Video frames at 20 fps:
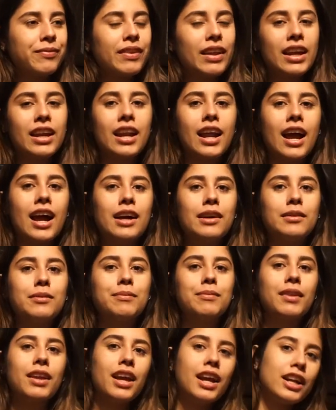and
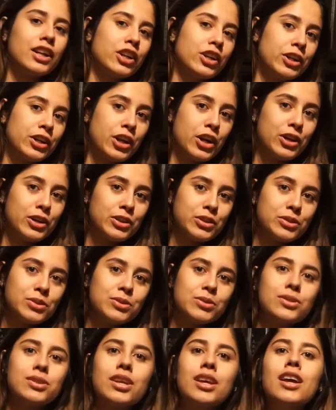um edgar
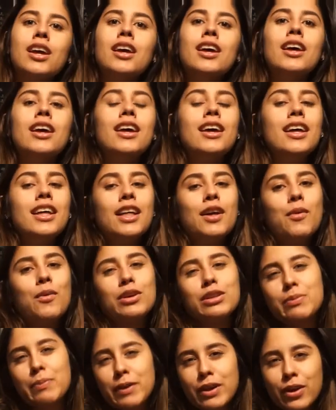knows
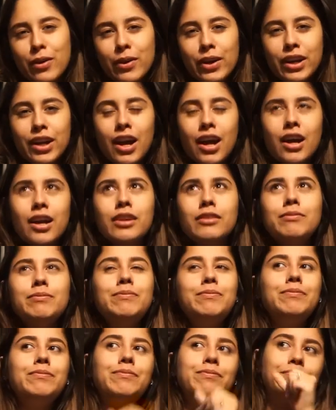what's been going on
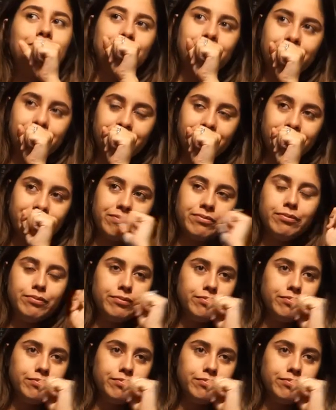hmm.